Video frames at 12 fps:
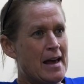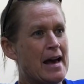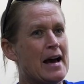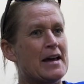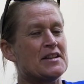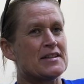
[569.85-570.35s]

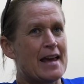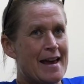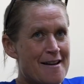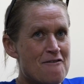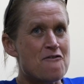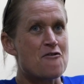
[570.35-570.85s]
and
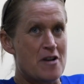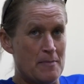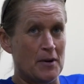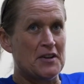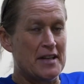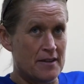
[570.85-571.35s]

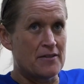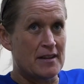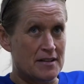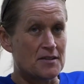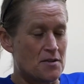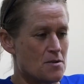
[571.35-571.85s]
everybody in this
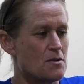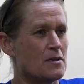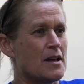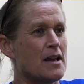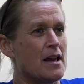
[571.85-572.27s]
school